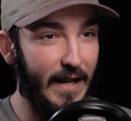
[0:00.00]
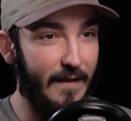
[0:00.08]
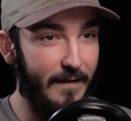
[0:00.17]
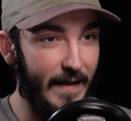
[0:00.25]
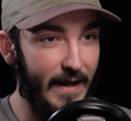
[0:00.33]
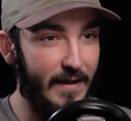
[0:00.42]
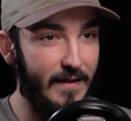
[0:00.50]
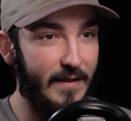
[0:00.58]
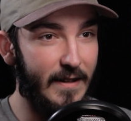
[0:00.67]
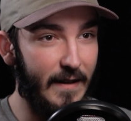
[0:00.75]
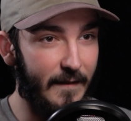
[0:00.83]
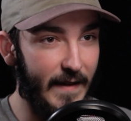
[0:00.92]
and then,
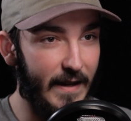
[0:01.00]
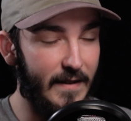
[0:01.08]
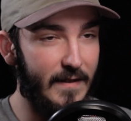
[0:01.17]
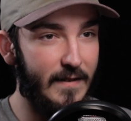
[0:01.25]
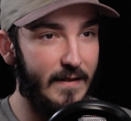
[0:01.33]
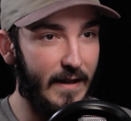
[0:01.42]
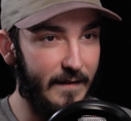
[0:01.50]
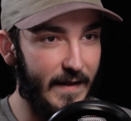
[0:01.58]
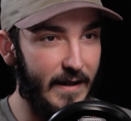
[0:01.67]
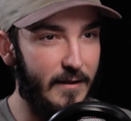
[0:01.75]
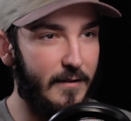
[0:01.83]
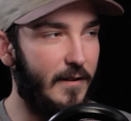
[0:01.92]
and then, and then.